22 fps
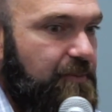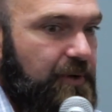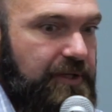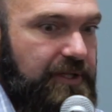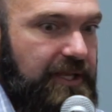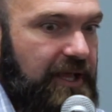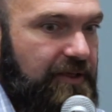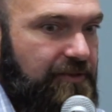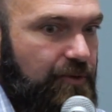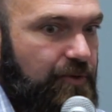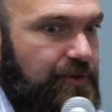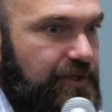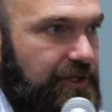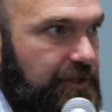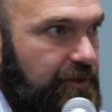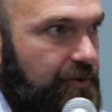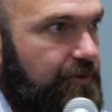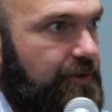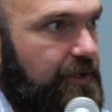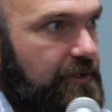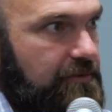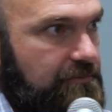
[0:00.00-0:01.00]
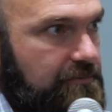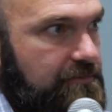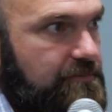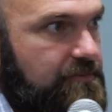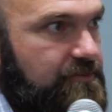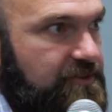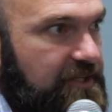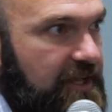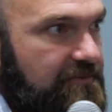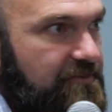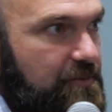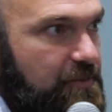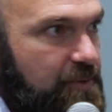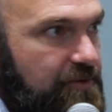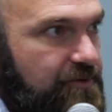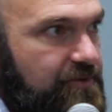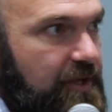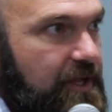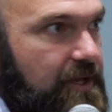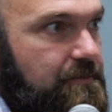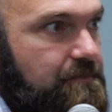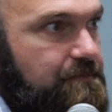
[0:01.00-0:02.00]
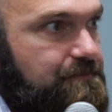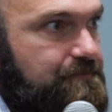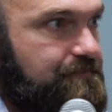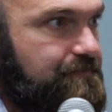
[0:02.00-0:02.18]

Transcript: But yeah, they're yielding 7%.